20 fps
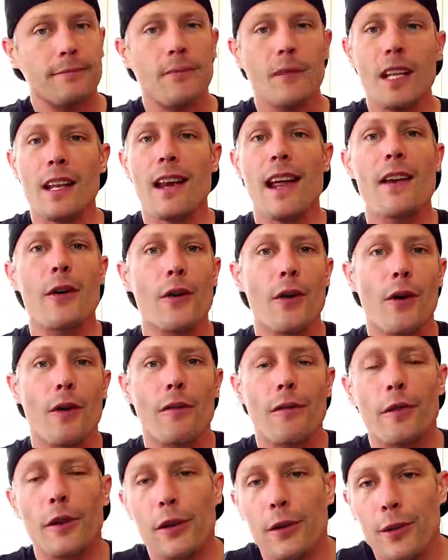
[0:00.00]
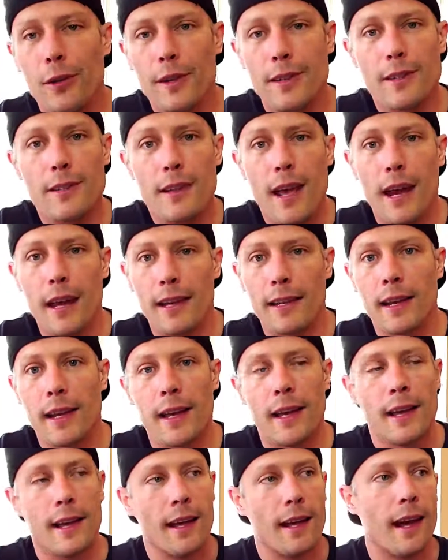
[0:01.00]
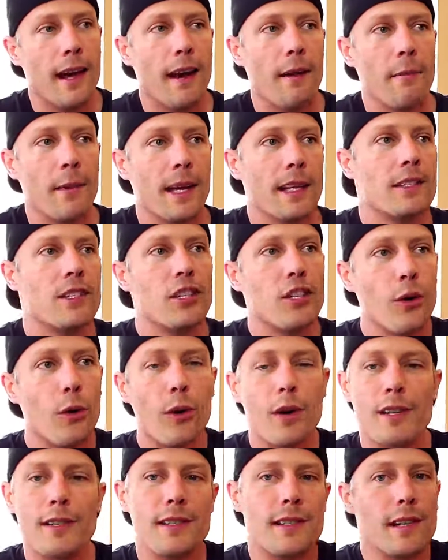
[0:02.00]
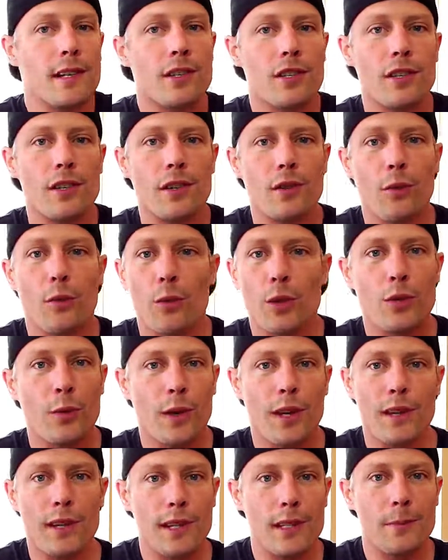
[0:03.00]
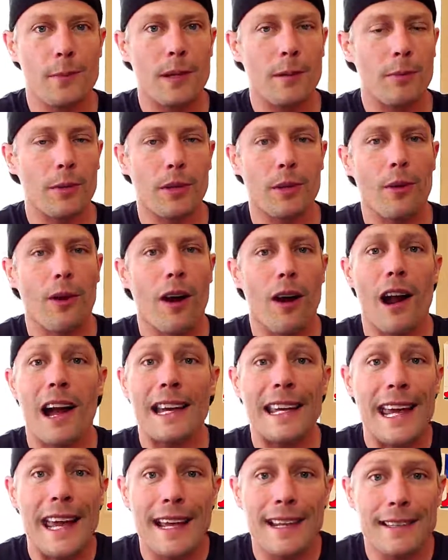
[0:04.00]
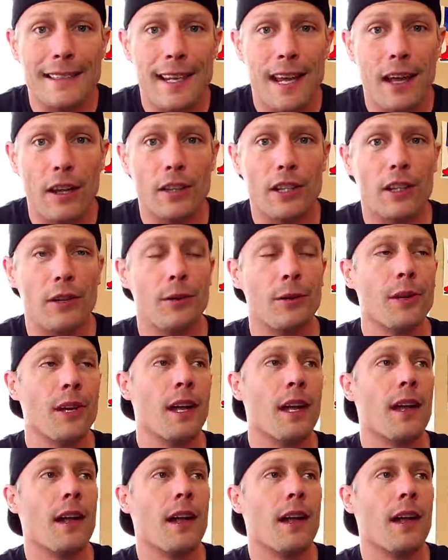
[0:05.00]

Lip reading: And I don't know, for you to decide. It's your decision which one of these people you are. I can't tell you.